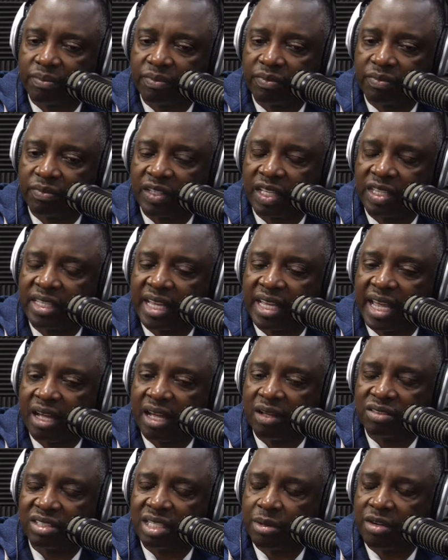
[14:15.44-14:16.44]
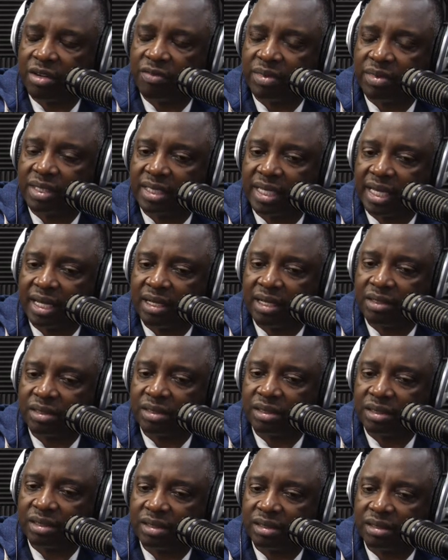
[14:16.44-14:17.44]
They're down. Some of them are down
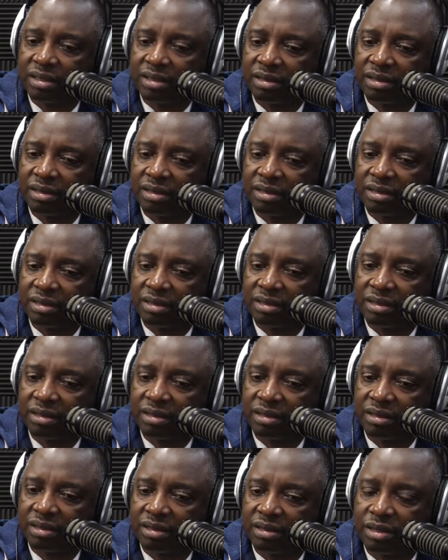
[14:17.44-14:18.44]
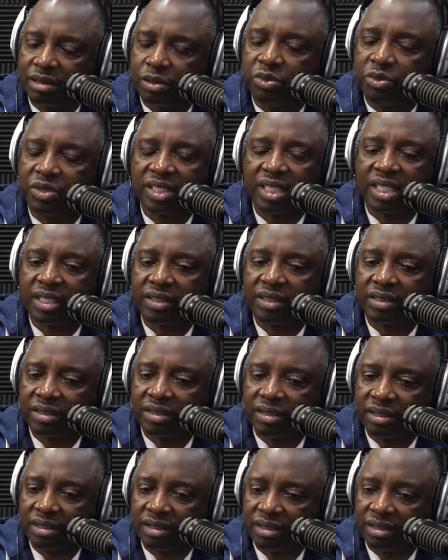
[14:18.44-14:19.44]
to 2
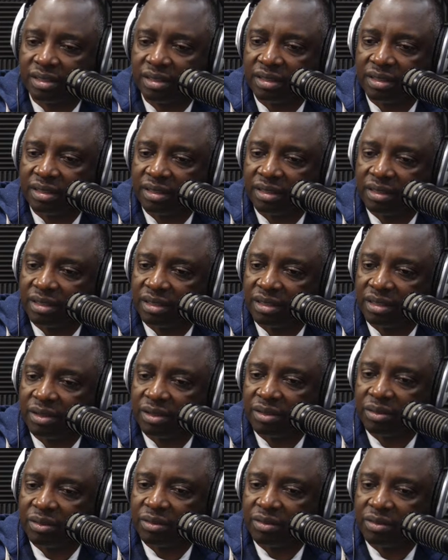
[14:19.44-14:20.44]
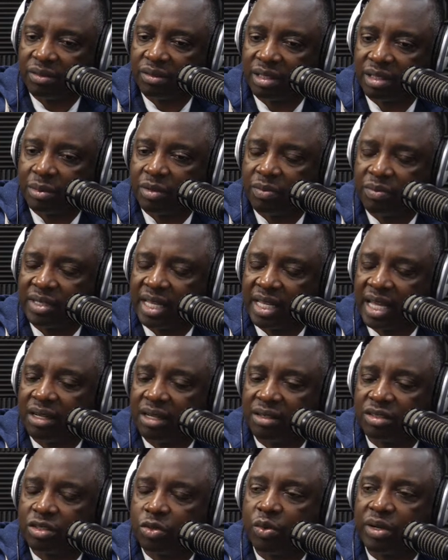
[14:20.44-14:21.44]
cents. Some of them down
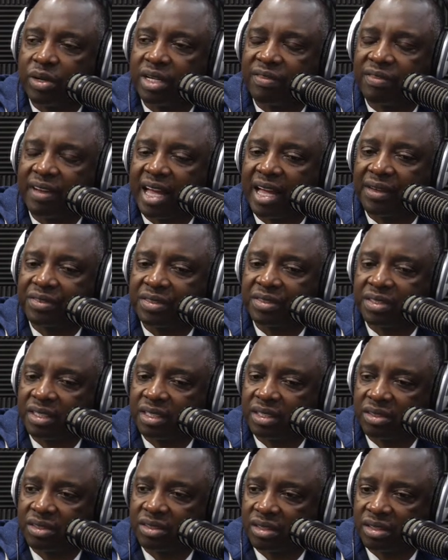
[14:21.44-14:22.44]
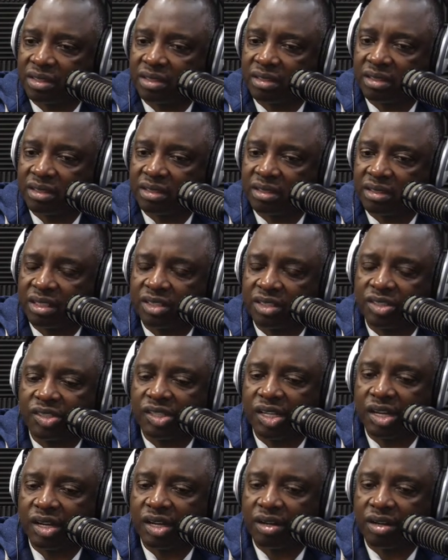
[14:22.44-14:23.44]
to 25 cents a
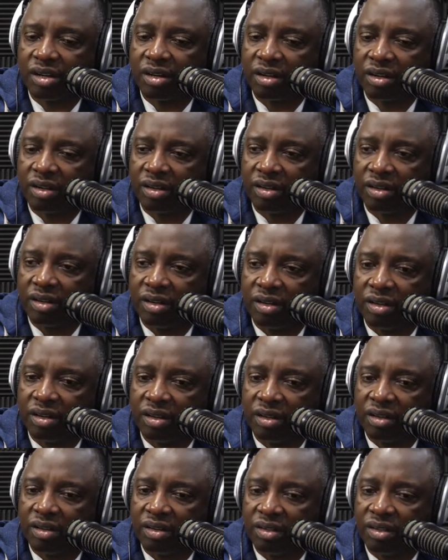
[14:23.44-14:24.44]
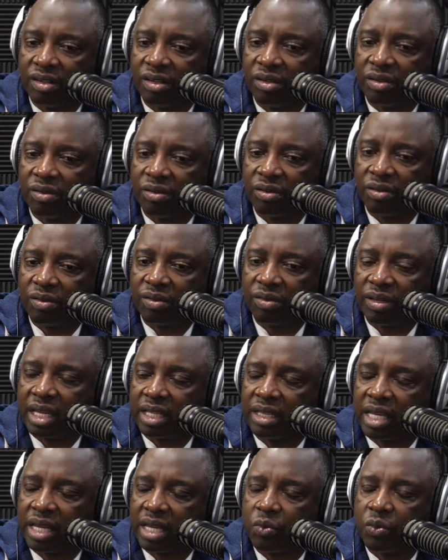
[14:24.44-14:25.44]
share.
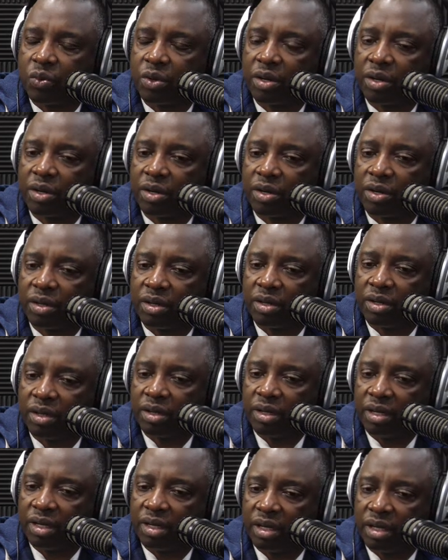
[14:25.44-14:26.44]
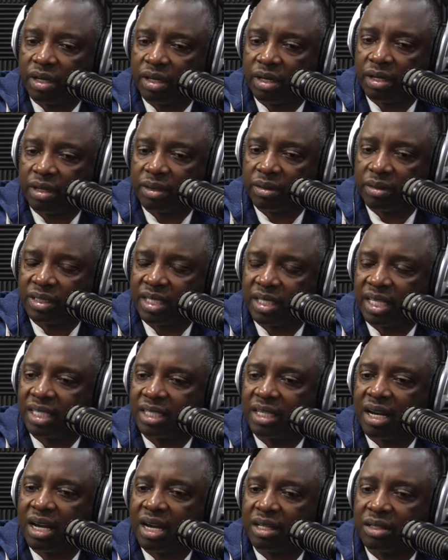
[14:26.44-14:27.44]
They were
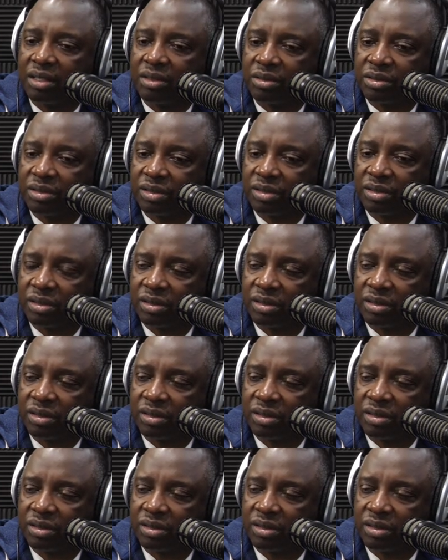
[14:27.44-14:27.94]
$10.